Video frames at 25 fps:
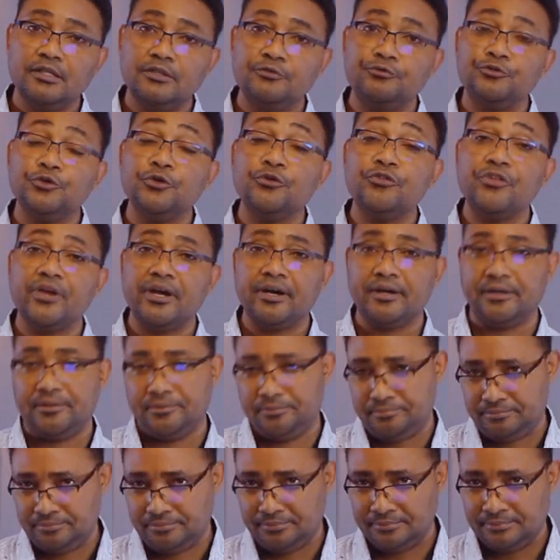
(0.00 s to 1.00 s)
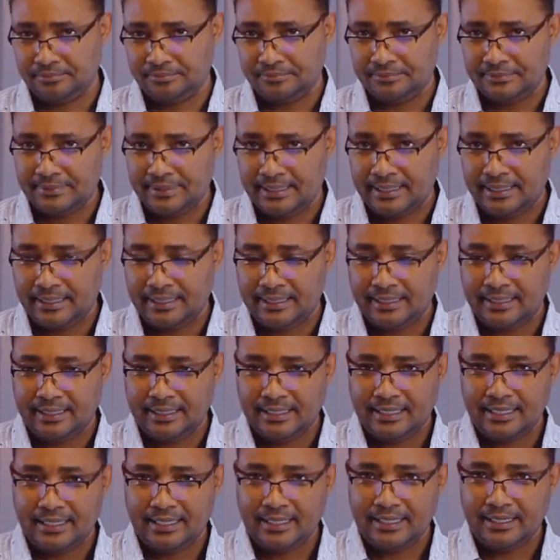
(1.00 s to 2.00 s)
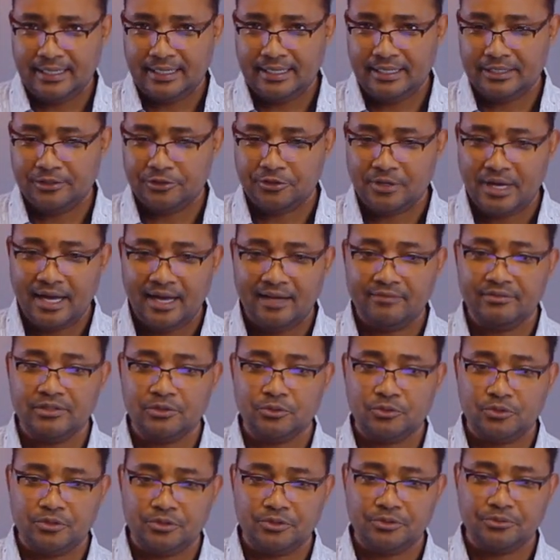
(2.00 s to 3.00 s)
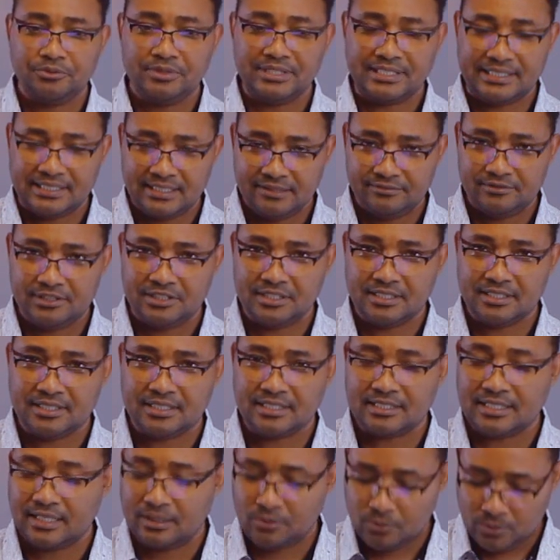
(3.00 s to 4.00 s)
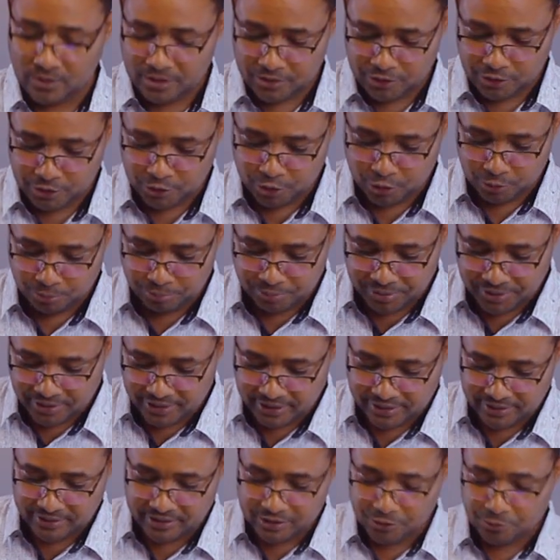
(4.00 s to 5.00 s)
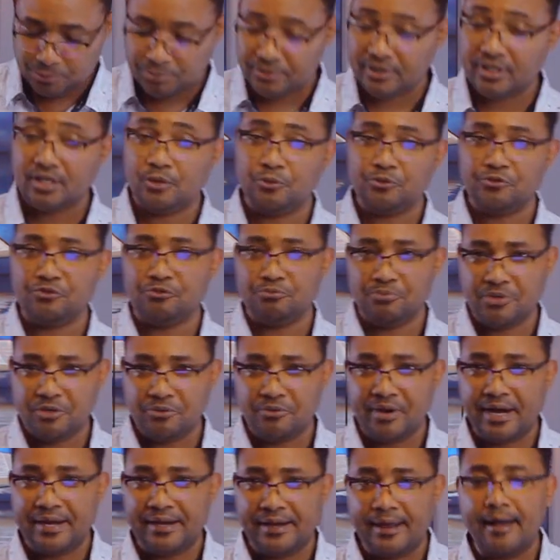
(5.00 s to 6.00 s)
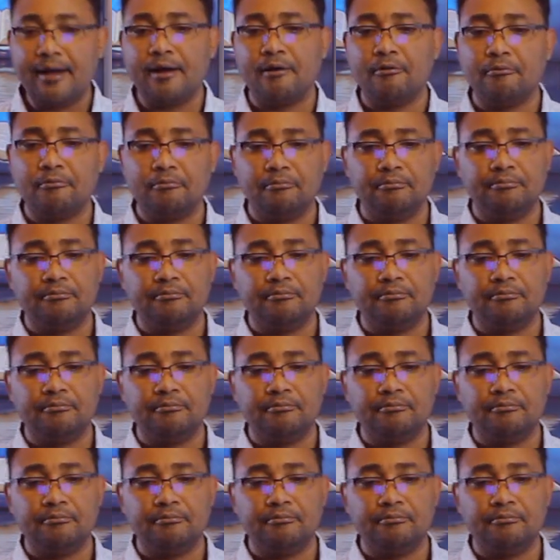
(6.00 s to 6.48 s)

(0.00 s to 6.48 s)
If you're there and you haven't received Jesus, I want you to pray this prayer with me right now.